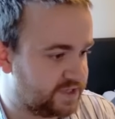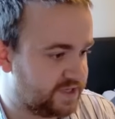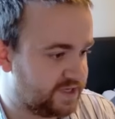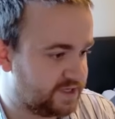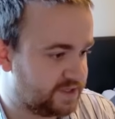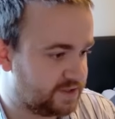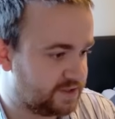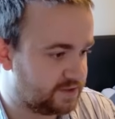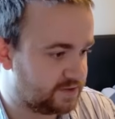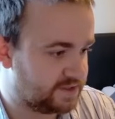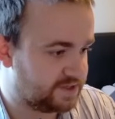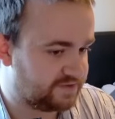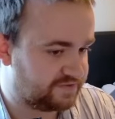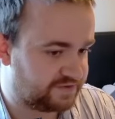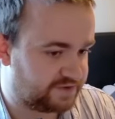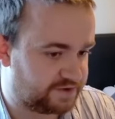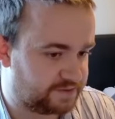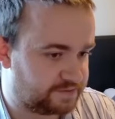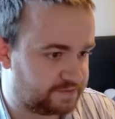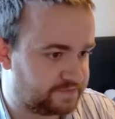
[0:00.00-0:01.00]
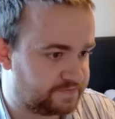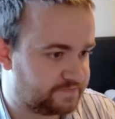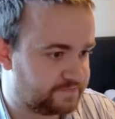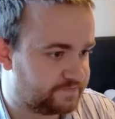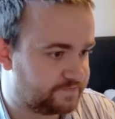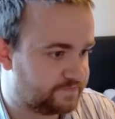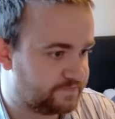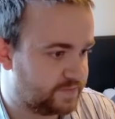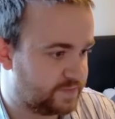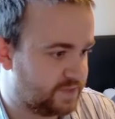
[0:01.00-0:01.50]
then I'll give him,
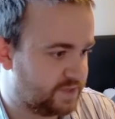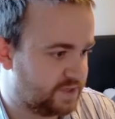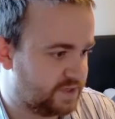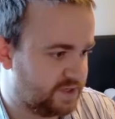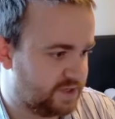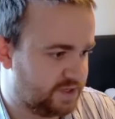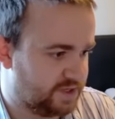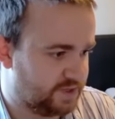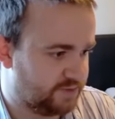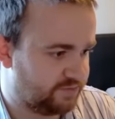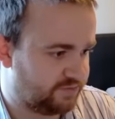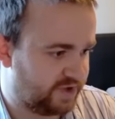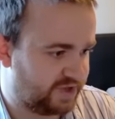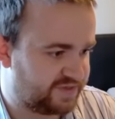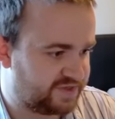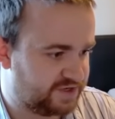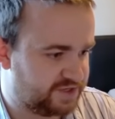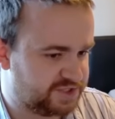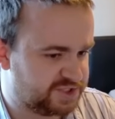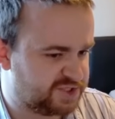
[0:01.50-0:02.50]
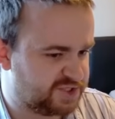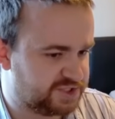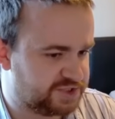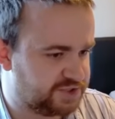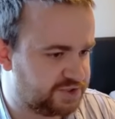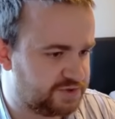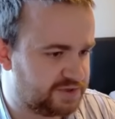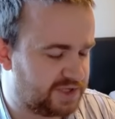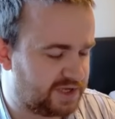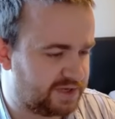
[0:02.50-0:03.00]
I think, just the
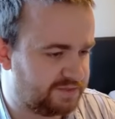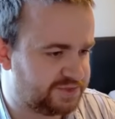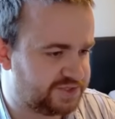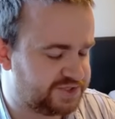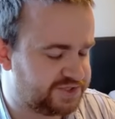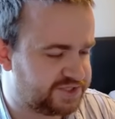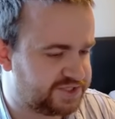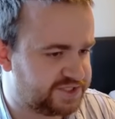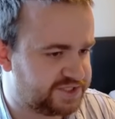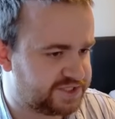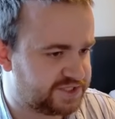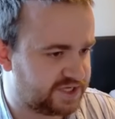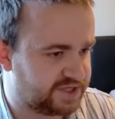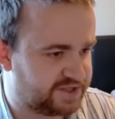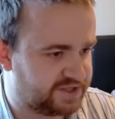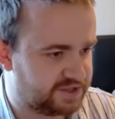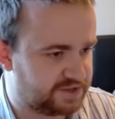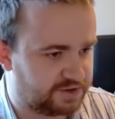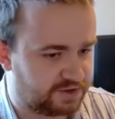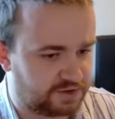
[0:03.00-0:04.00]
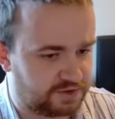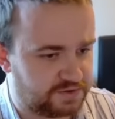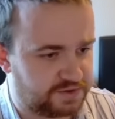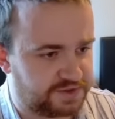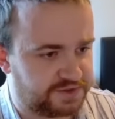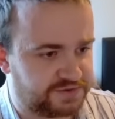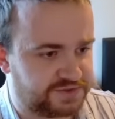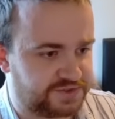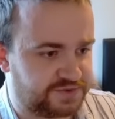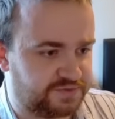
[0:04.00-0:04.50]
2 lime juices. I think the
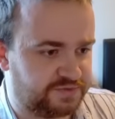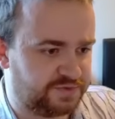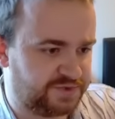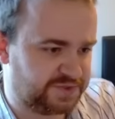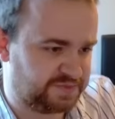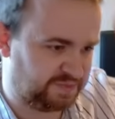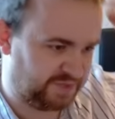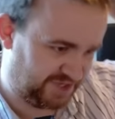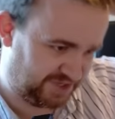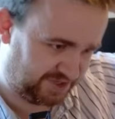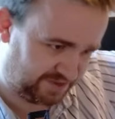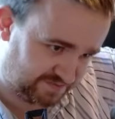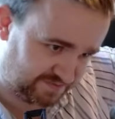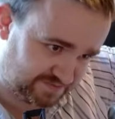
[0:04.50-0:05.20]
Hongos are always better.